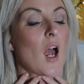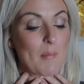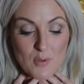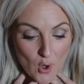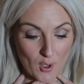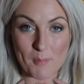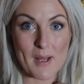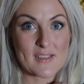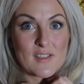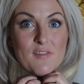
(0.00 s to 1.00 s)
I'm not a
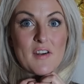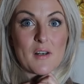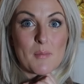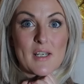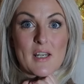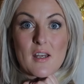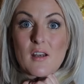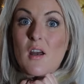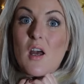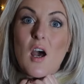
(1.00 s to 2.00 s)
massive fan of my neck.